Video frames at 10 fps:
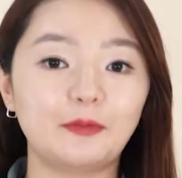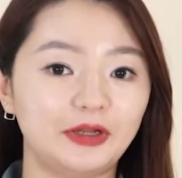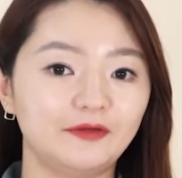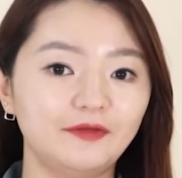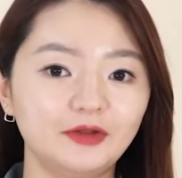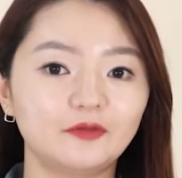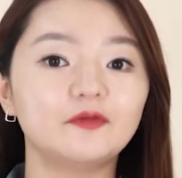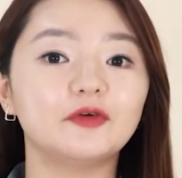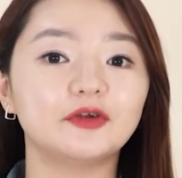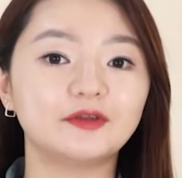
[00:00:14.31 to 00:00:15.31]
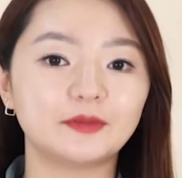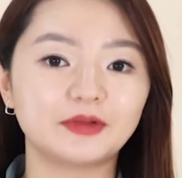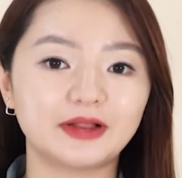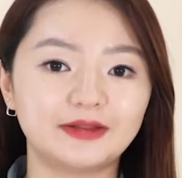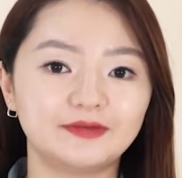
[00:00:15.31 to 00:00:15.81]
benefit of first
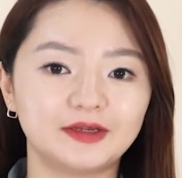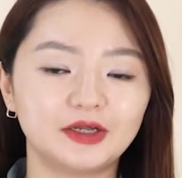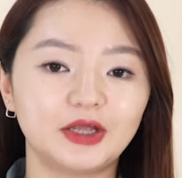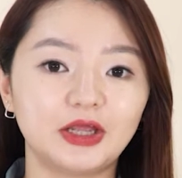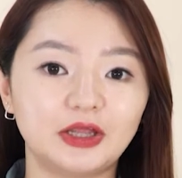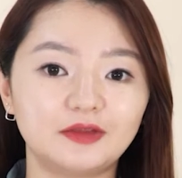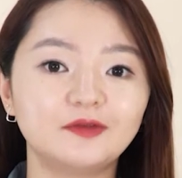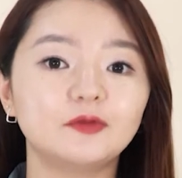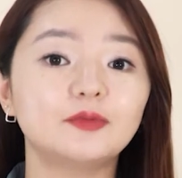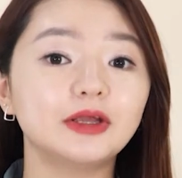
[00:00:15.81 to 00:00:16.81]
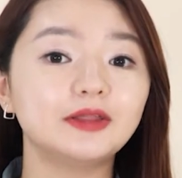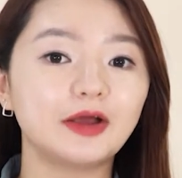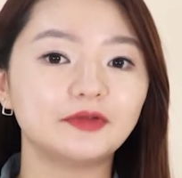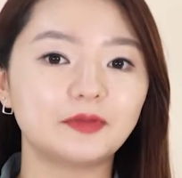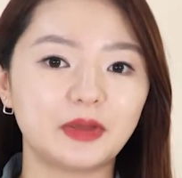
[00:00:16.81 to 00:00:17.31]
step cleanser is to break
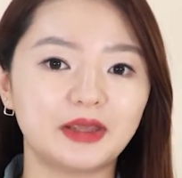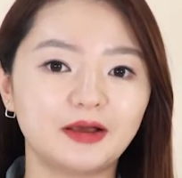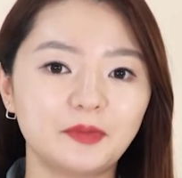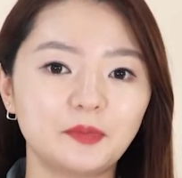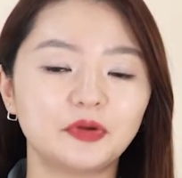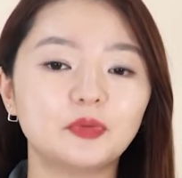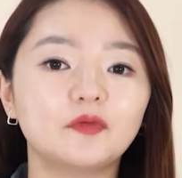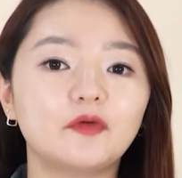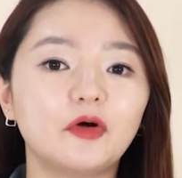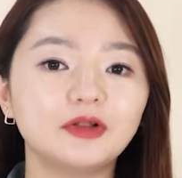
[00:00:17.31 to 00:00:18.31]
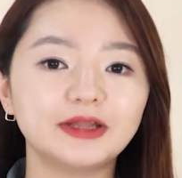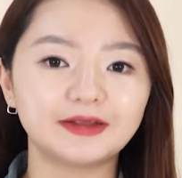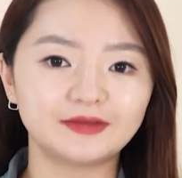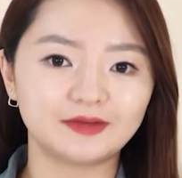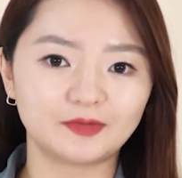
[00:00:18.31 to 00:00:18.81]
down the makeup, remove all the
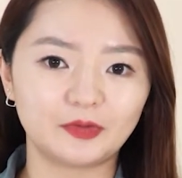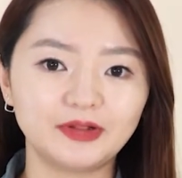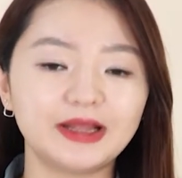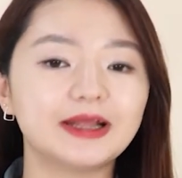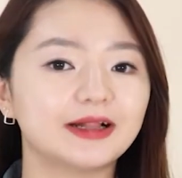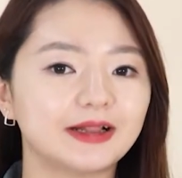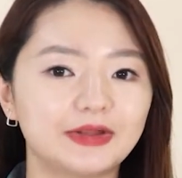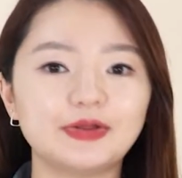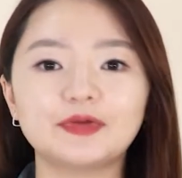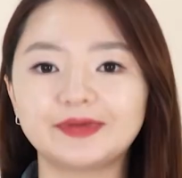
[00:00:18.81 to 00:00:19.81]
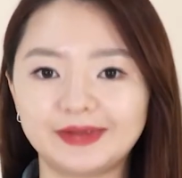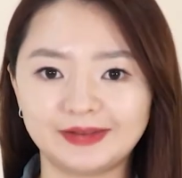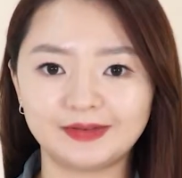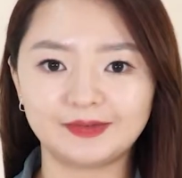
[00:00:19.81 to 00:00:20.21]
excess oil and clean your skin.